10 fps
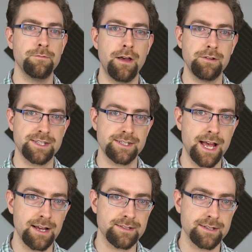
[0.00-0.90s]
very
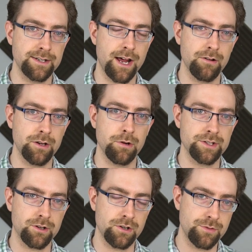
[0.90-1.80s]
set in how you want
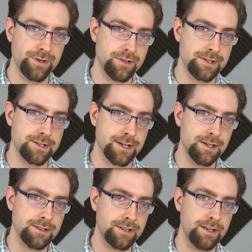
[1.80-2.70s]
to contribute to
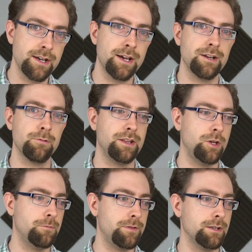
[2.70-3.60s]
society in the way that
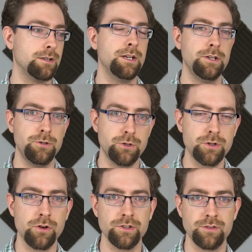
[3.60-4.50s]
you feel you
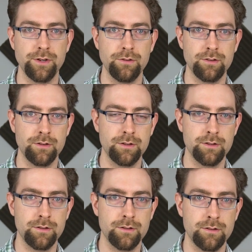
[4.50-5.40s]
should contribute?
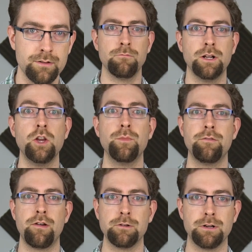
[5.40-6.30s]
Well, you may
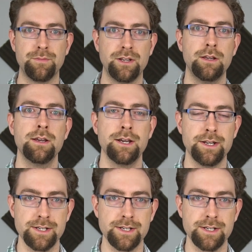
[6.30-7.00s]
very well be an